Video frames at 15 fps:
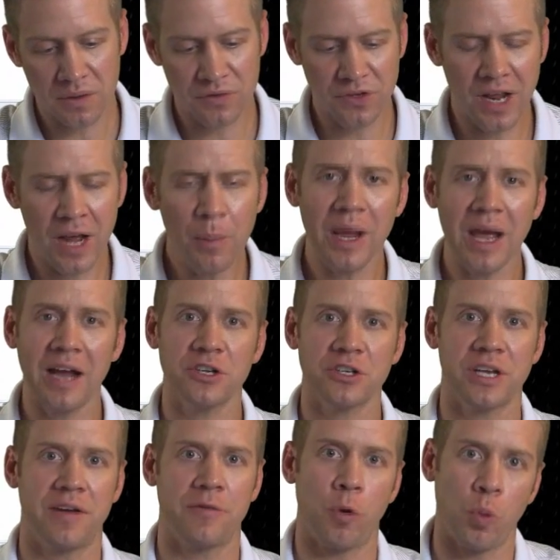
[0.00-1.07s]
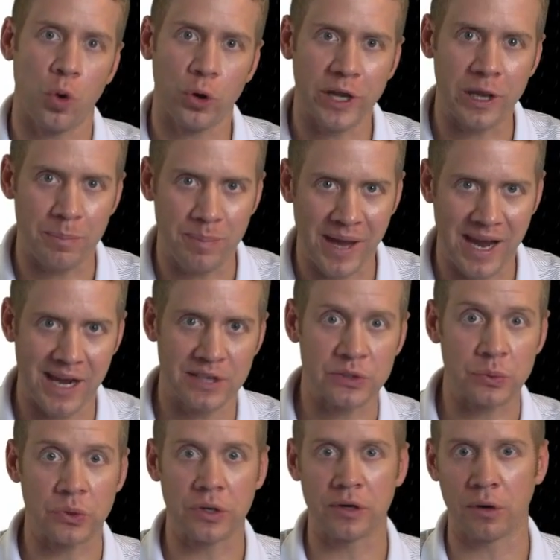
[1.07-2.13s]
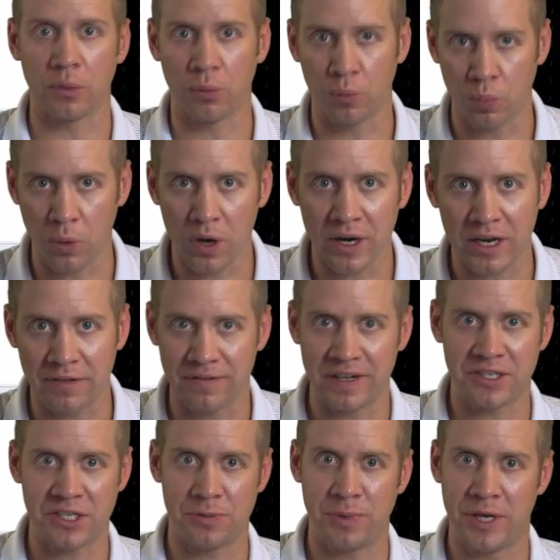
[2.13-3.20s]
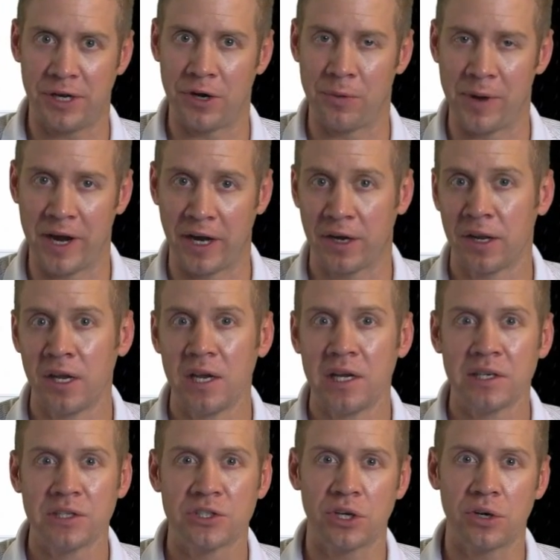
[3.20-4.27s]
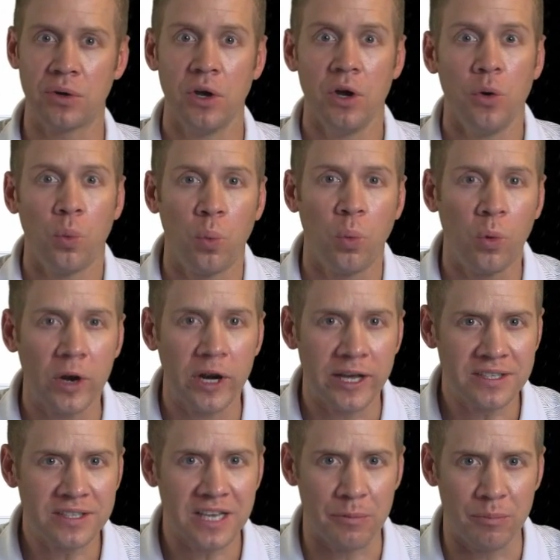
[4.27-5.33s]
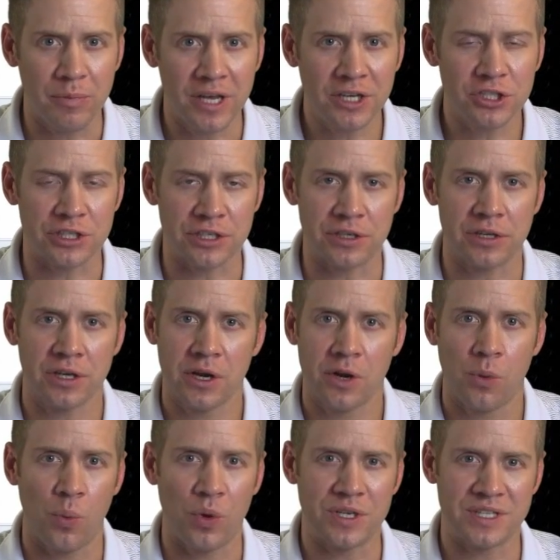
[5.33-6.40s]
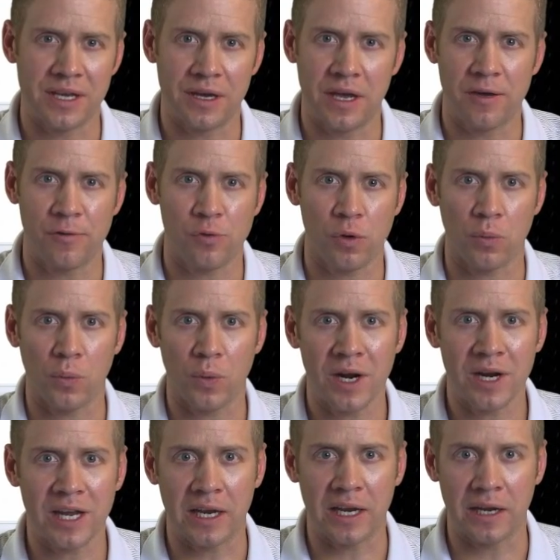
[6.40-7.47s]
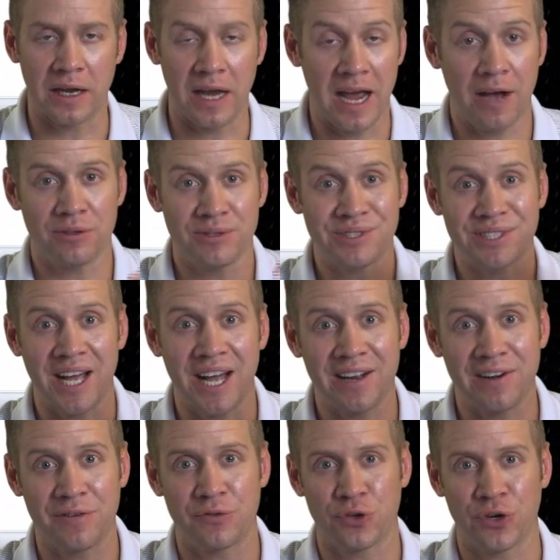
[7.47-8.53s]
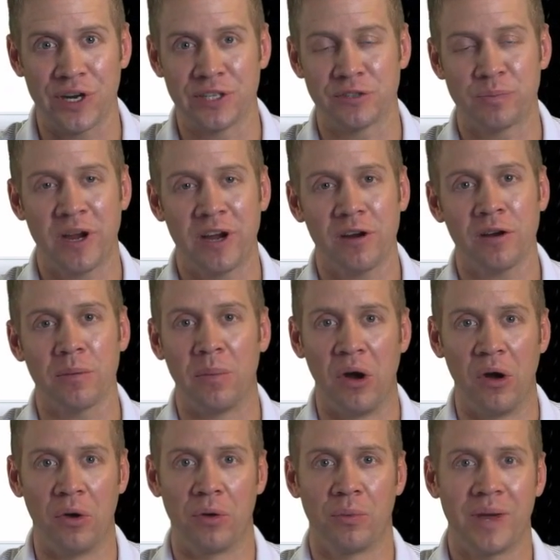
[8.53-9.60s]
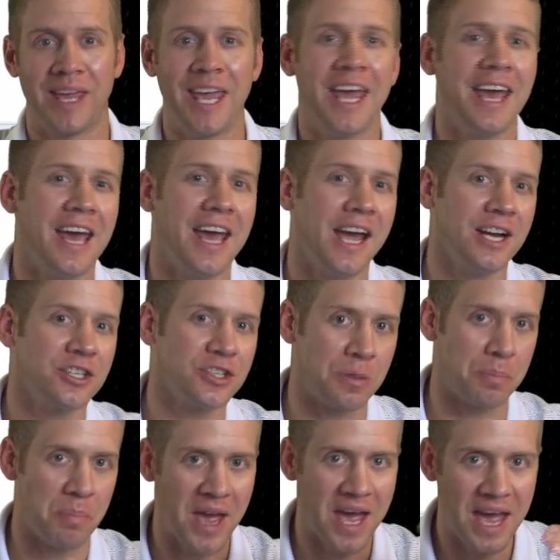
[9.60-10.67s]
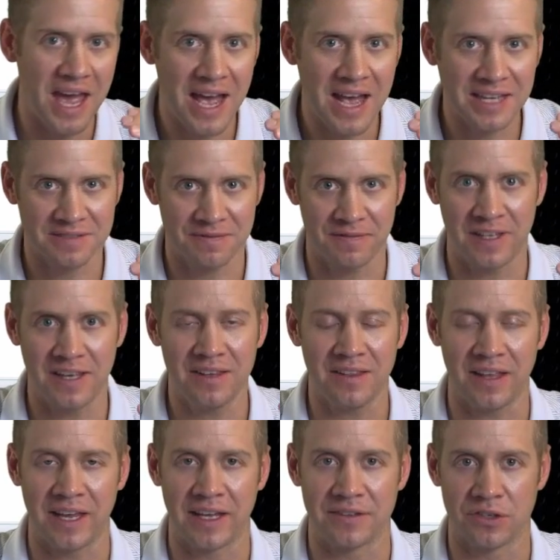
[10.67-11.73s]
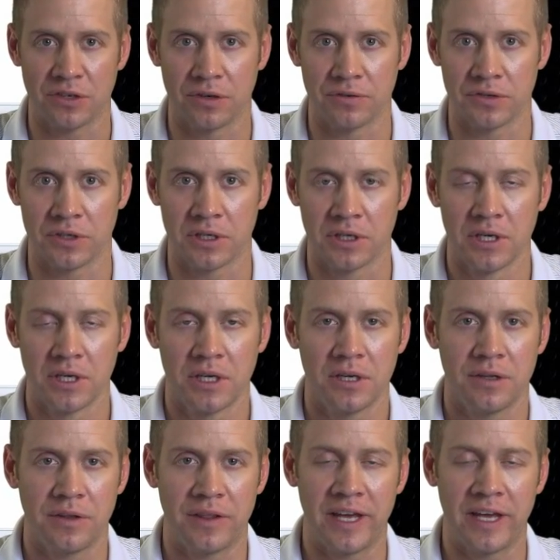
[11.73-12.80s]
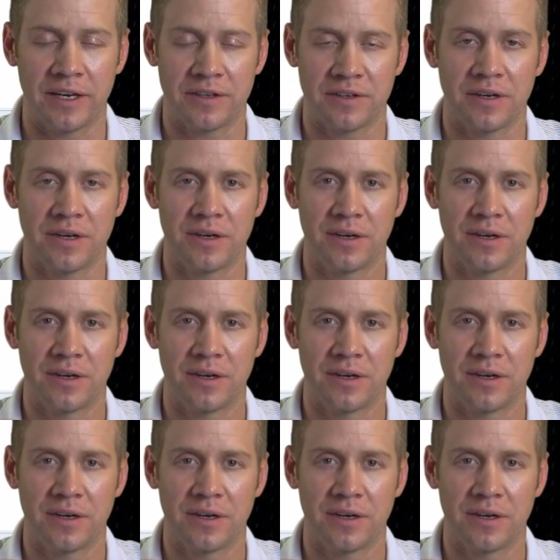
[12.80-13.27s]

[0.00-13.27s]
So now we actually have a working password, a working VTP domain. So what else I mentioned was that if we're running outside of transparent mode, we can't actually pass VLANs over that